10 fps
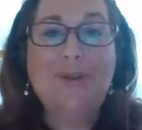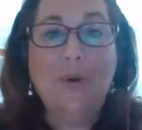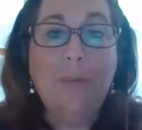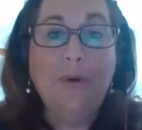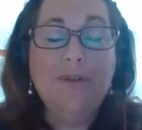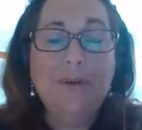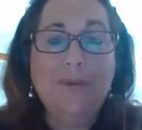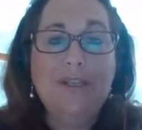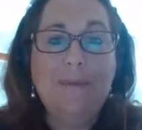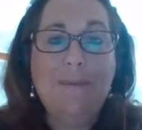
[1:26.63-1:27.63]
So a person
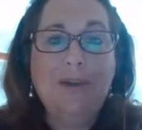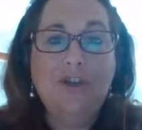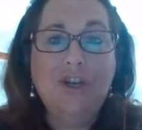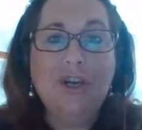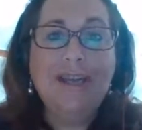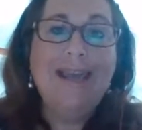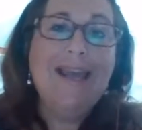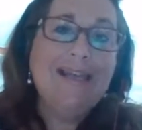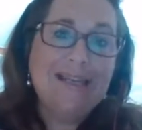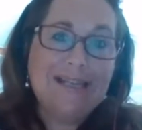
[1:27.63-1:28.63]
with dementia can't